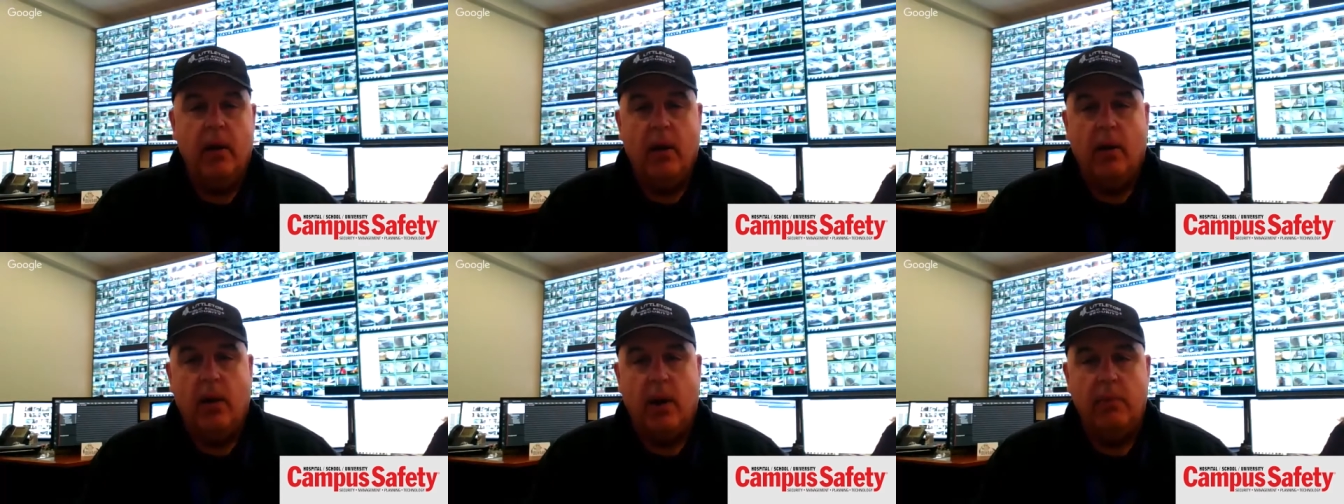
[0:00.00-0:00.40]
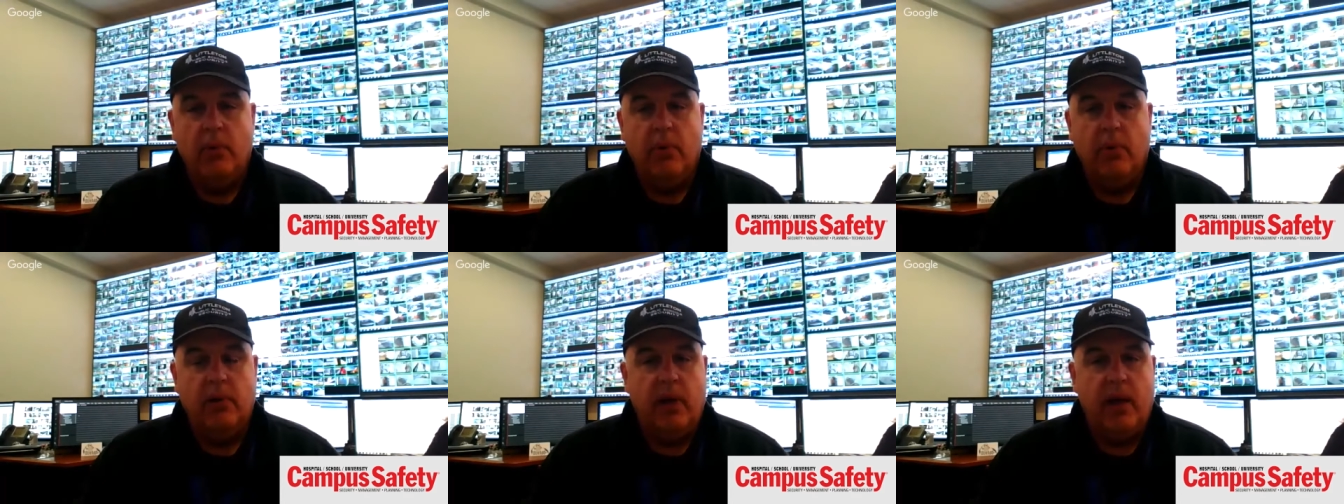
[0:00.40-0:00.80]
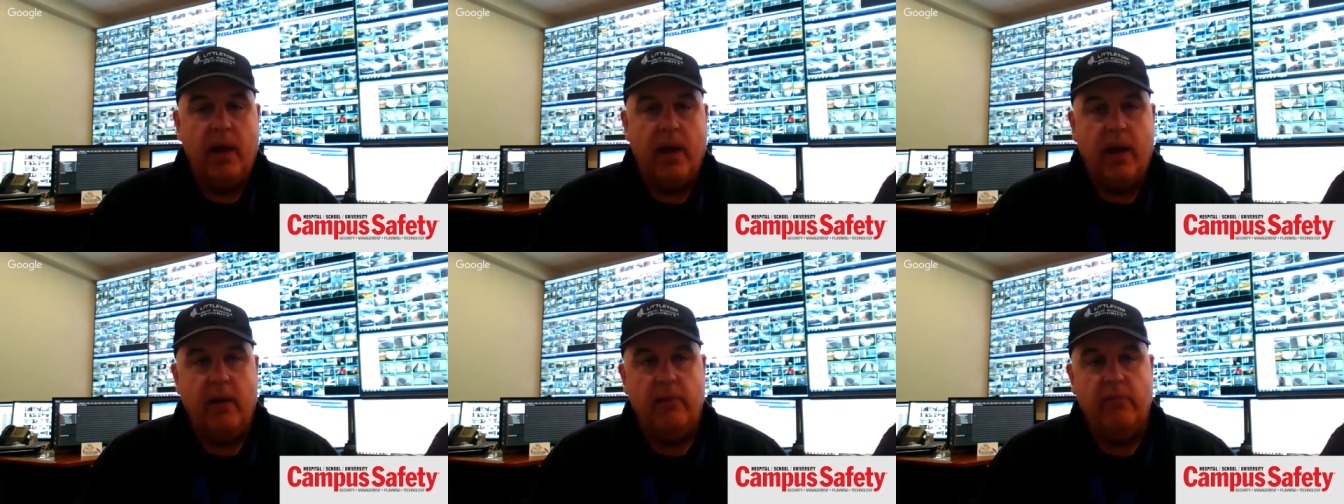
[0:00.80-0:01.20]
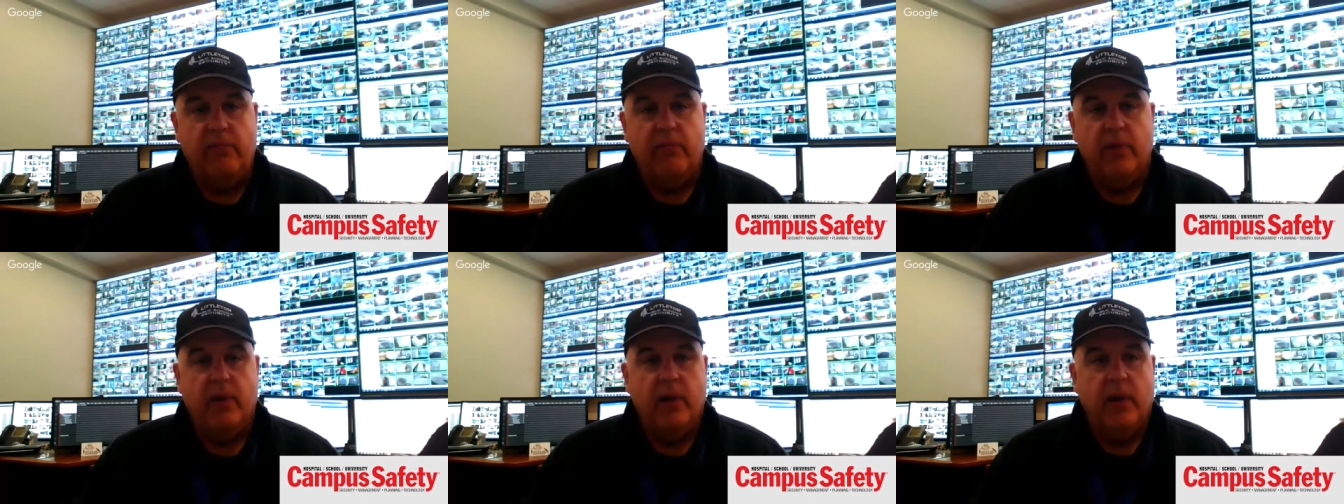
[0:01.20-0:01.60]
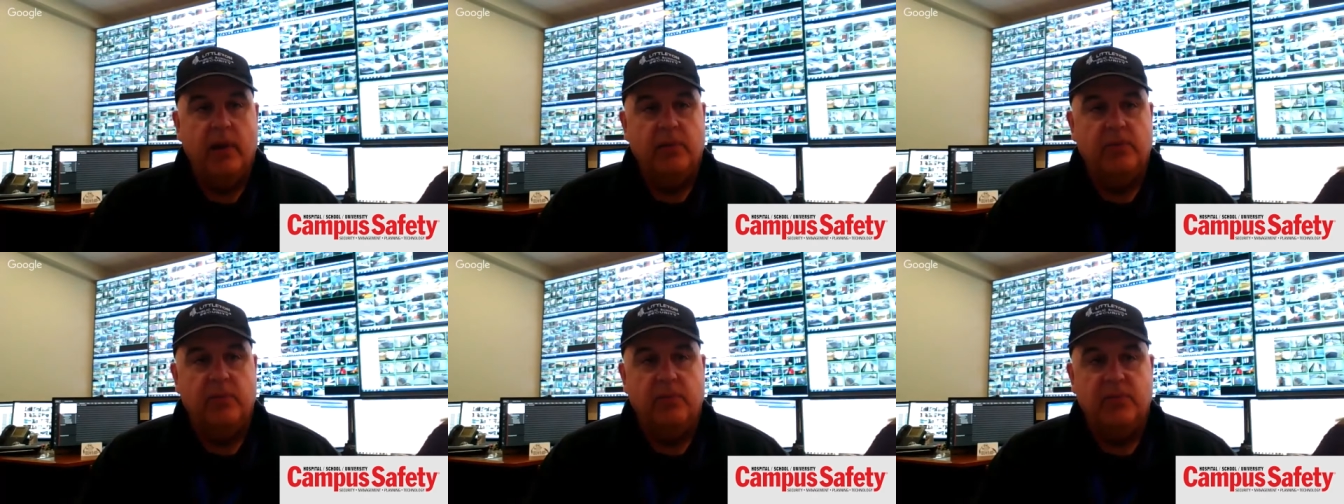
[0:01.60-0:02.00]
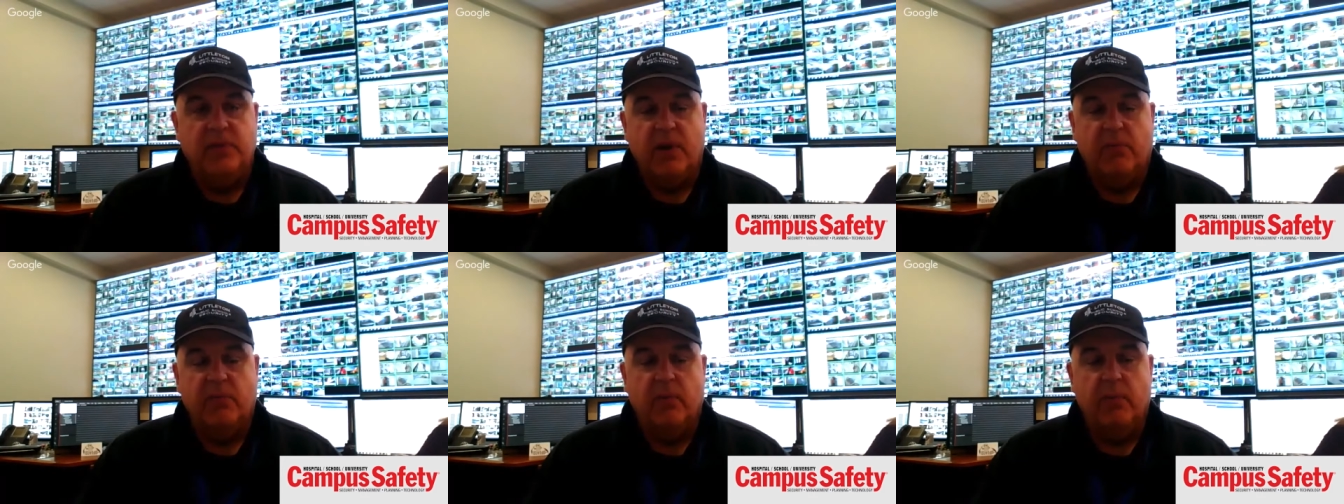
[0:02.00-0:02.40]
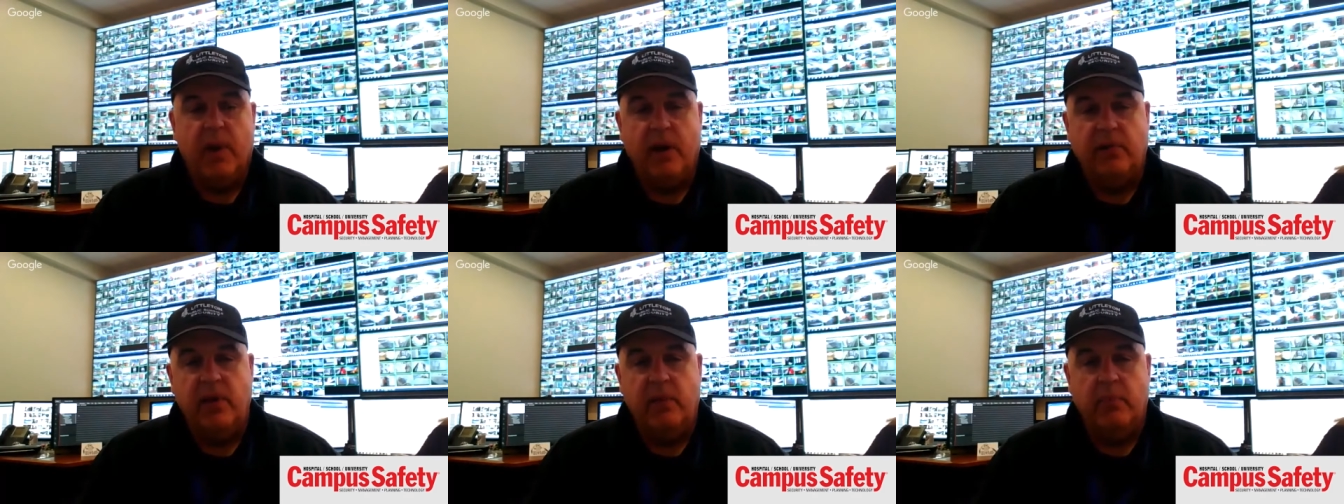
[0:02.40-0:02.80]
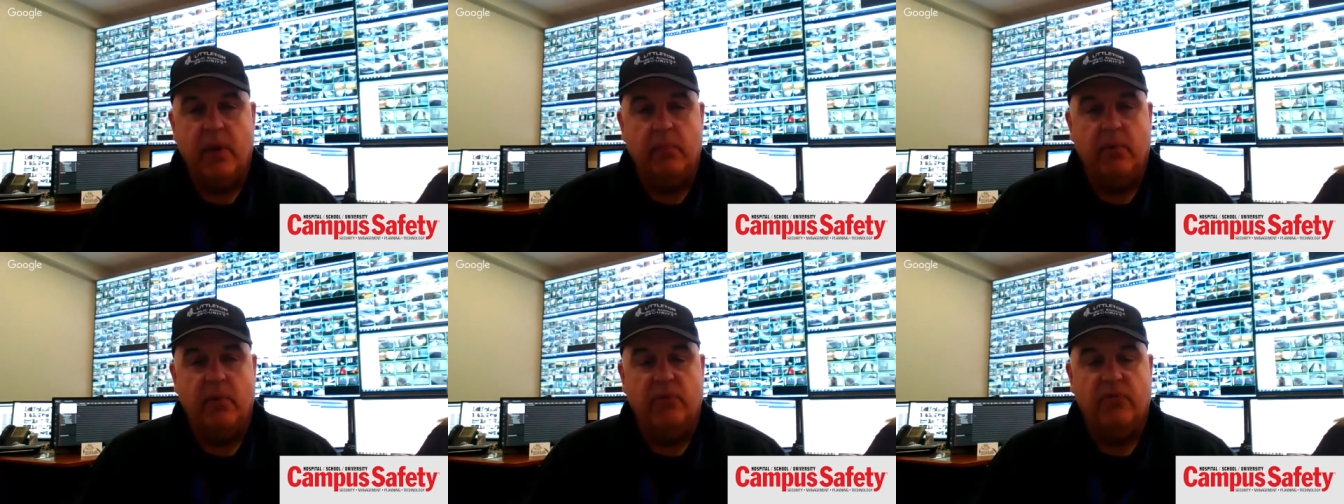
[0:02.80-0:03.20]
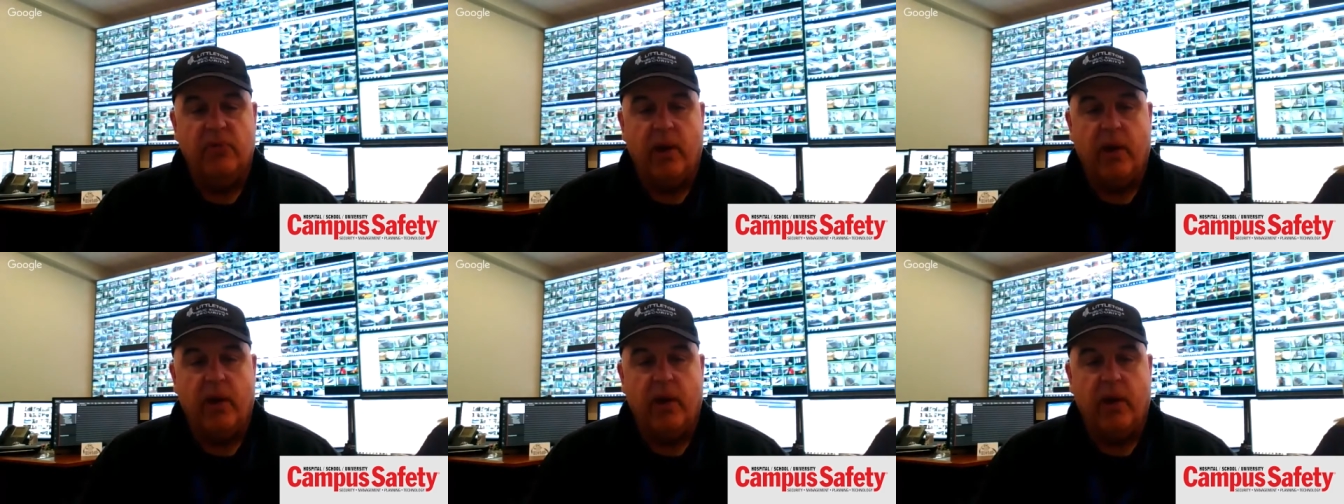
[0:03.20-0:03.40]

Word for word: I'm going to have several of my team members.